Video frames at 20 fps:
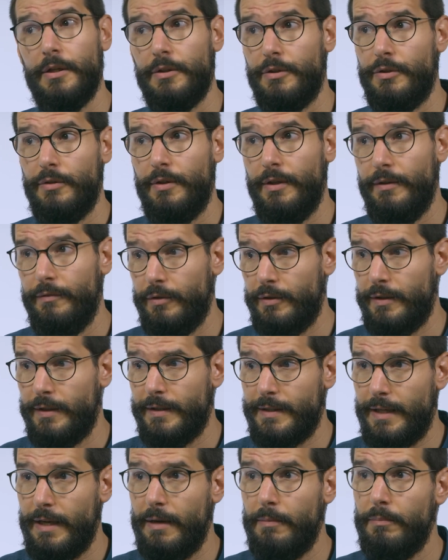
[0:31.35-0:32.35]
To give you an
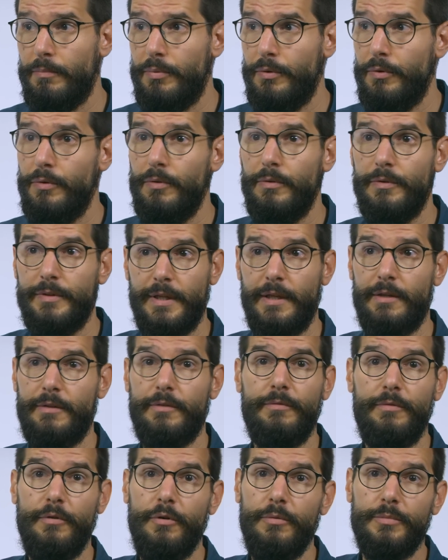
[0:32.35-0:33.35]
example,
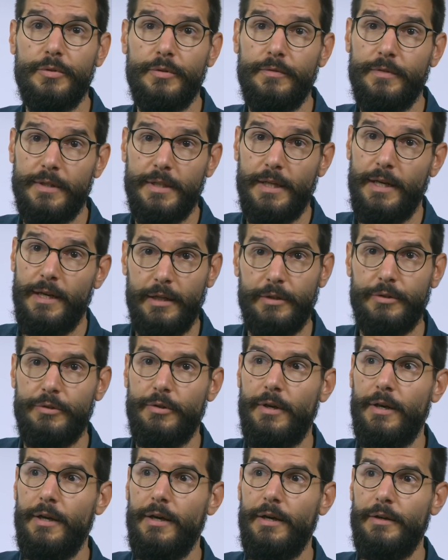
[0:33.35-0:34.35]
certain forms of
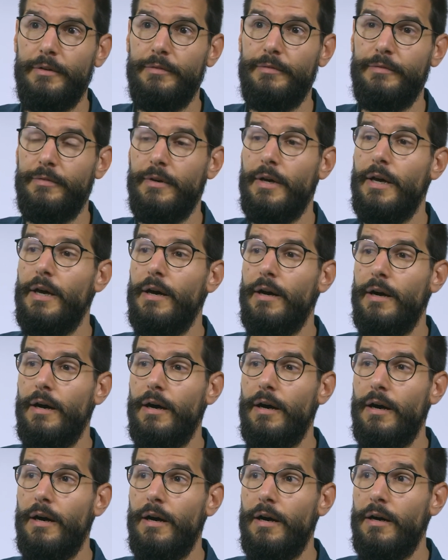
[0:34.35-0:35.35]
intellectual life
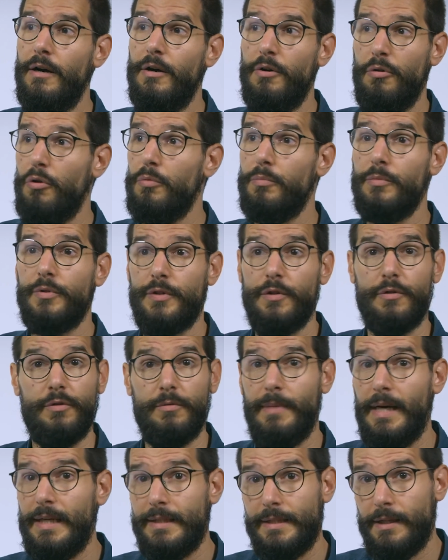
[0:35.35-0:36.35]
are almost
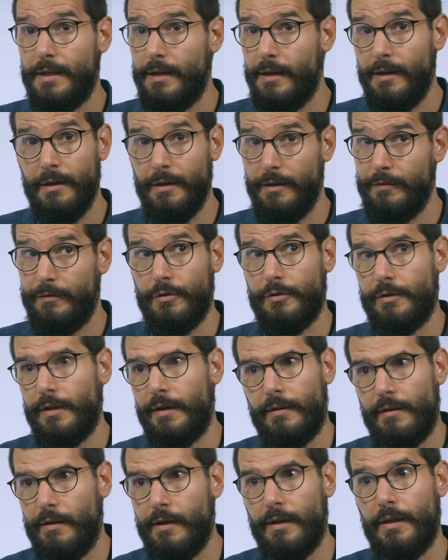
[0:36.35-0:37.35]
automatically, if not
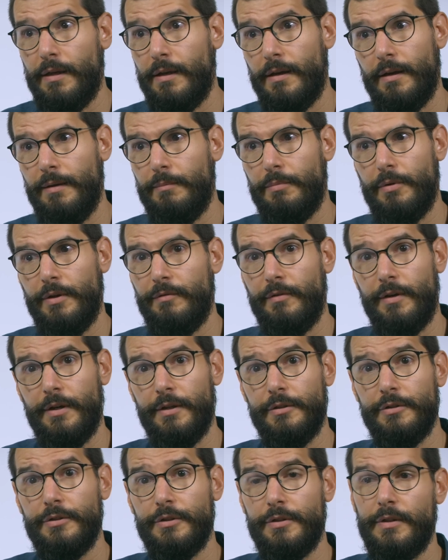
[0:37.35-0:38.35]
unthinkingly,
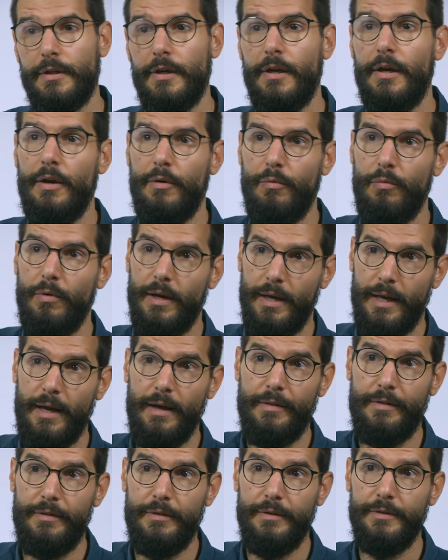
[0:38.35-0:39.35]
privileged, while
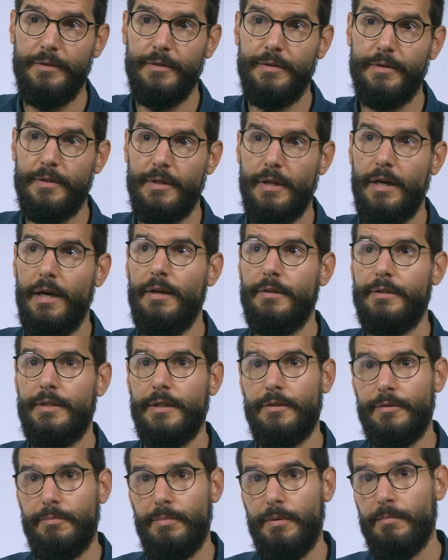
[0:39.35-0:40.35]
others
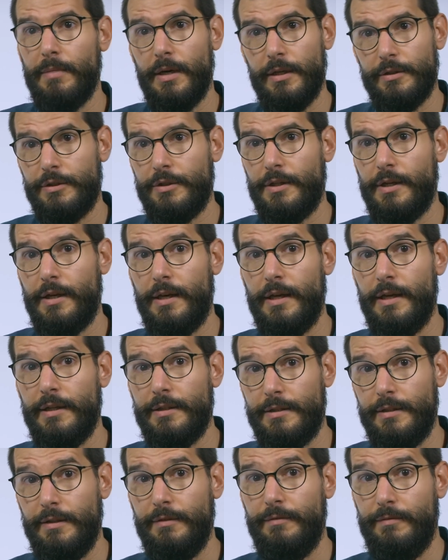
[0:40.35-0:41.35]
tend to be
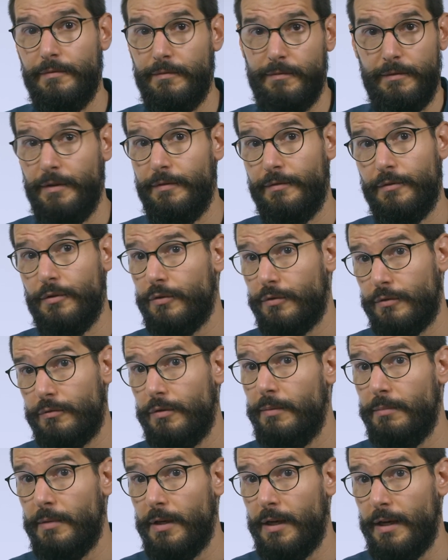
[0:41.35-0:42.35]
marginalized, if not
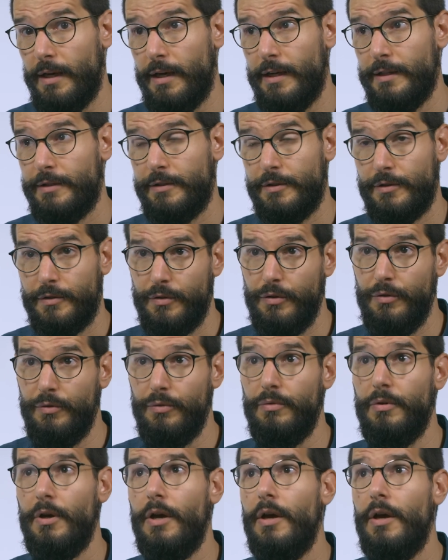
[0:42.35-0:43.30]
criminalized too.